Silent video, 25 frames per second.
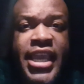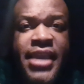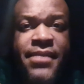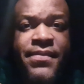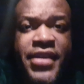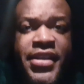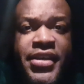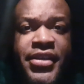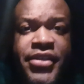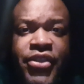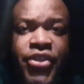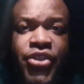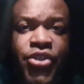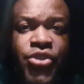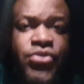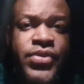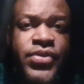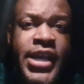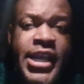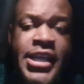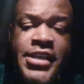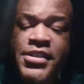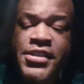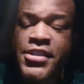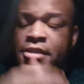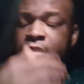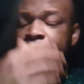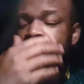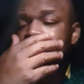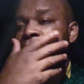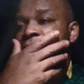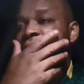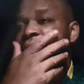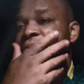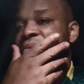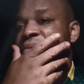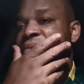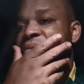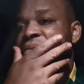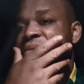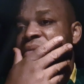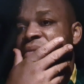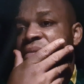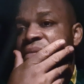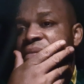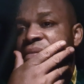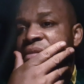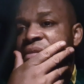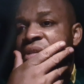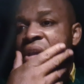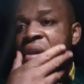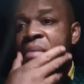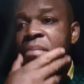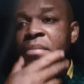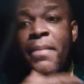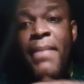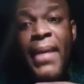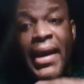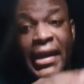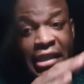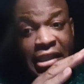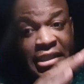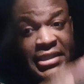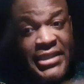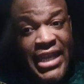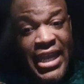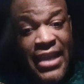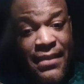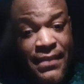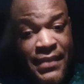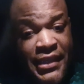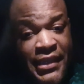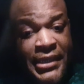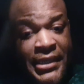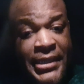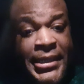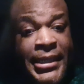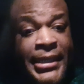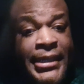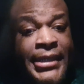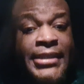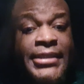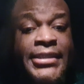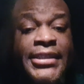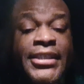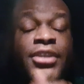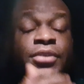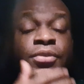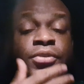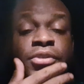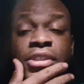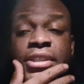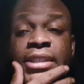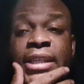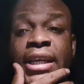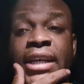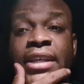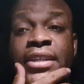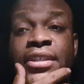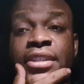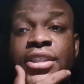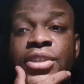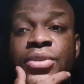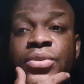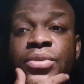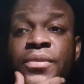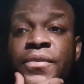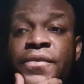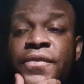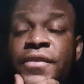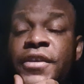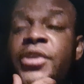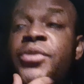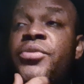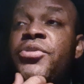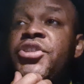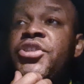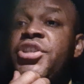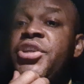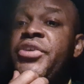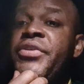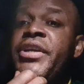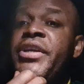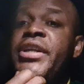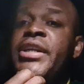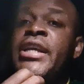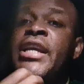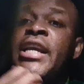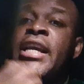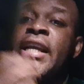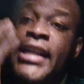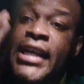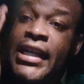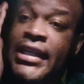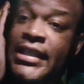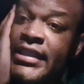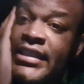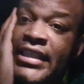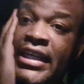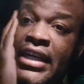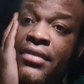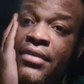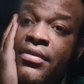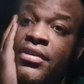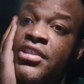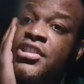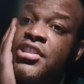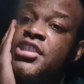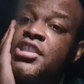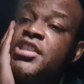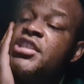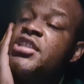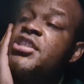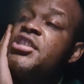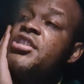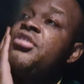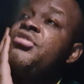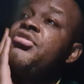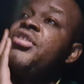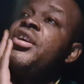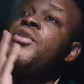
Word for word: label in the U S, but by the time he does, he will start doing featuring. Now, that was just